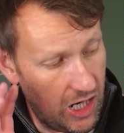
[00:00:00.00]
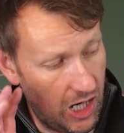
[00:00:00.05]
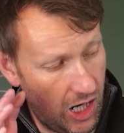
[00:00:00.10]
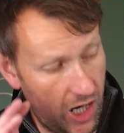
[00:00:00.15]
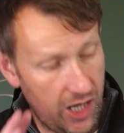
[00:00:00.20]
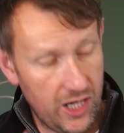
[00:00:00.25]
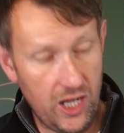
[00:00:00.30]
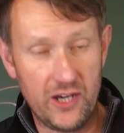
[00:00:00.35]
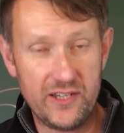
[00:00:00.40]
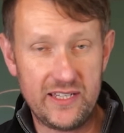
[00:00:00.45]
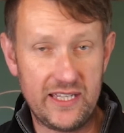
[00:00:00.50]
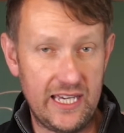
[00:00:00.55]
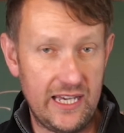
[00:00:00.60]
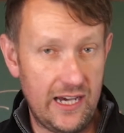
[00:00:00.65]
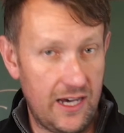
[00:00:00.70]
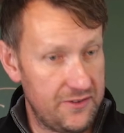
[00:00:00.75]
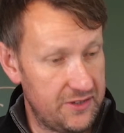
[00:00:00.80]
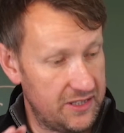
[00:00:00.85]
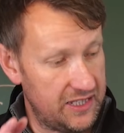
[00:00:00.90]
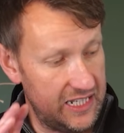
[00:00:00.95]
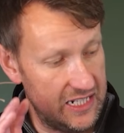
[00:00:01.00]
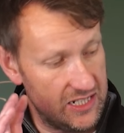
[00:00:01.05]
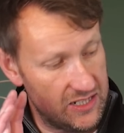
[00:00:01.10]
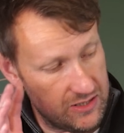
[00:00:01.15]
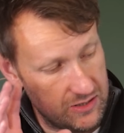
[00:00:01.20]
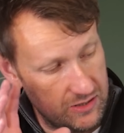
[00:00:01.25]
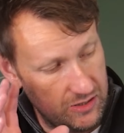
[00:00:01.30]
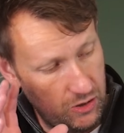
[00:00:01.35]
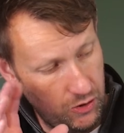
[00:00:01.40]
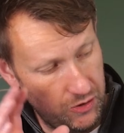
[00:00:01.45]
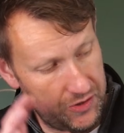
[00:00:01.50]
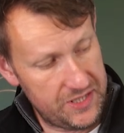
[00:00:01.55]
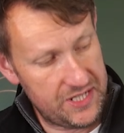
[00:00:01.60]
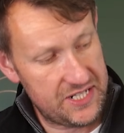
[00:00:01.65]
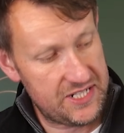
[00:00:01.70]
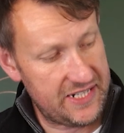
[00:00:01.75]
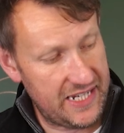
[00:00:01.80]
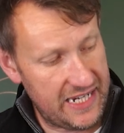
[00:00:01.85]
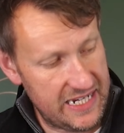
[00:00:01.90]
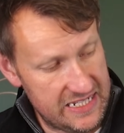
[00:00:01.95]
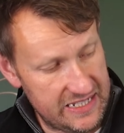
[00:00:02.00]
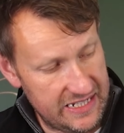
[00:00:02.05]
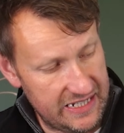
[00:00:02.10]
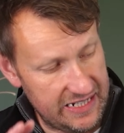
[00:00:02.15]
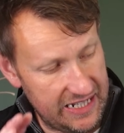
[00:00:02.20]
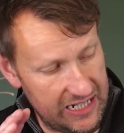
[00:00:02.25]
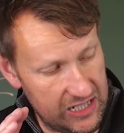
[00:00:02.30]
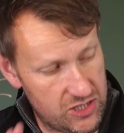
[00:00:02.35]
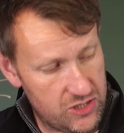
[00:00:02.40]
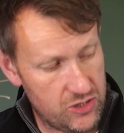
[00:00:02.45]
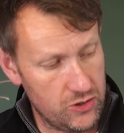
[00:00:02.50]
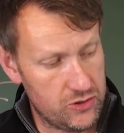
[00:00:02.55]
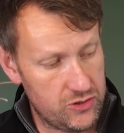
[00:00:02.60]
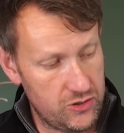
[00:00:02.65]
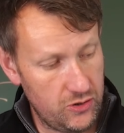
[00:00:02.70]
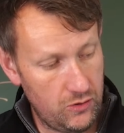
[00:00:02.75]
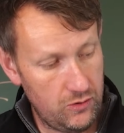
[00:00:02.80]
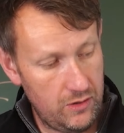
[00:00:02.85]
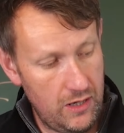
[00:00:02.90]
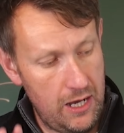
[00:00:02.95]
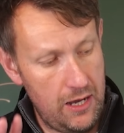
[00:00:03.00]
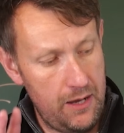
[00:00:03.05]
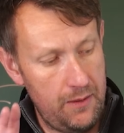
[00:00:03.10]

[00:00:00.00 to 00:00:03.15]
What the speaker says: I like it. I think it's understated, it's subtle,